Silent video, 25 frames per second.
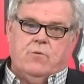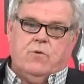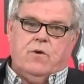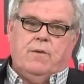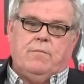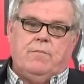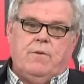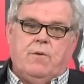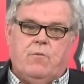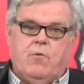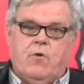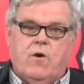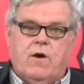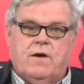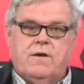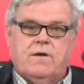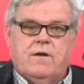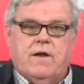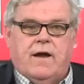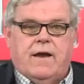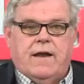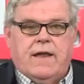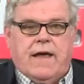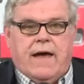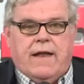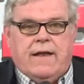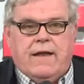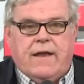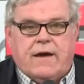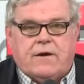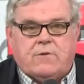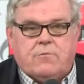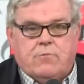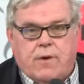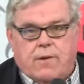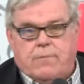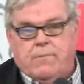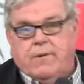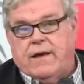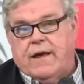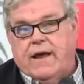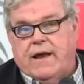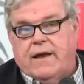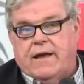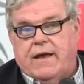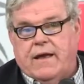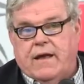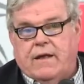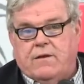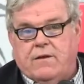We're going to be working on that next week. We got
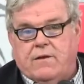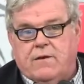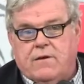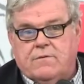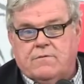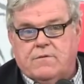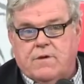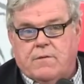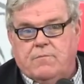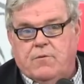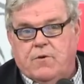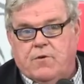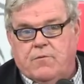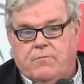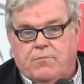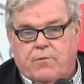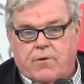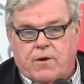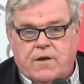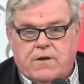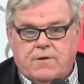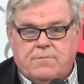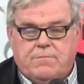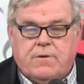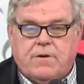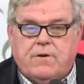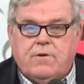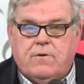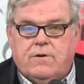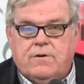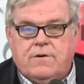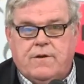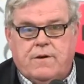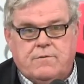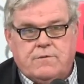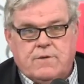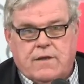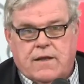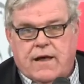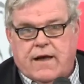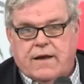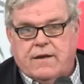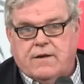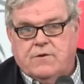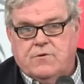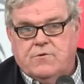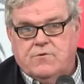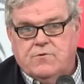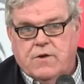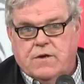to get some new footage because there was a lot
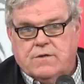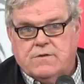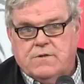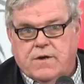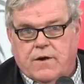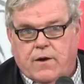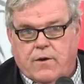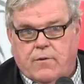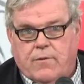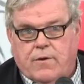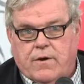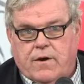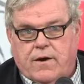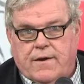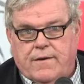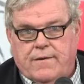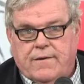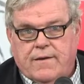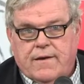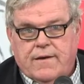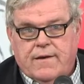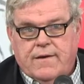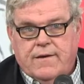of construction going on.